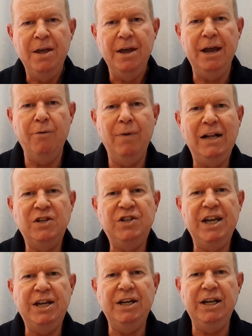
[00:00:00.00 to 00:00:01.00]
and ran
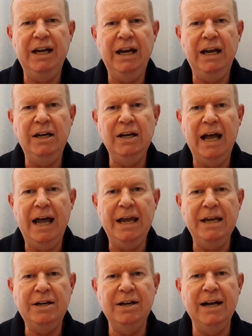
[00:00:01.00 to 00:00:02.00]
second in
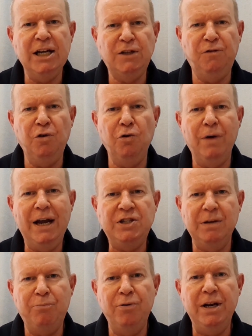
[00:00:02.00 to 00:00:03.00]
a Class 4
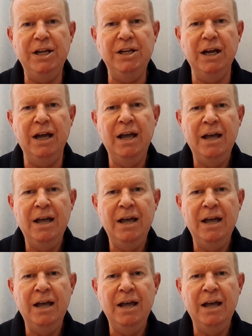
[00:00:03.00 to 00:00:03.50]
race, a pretty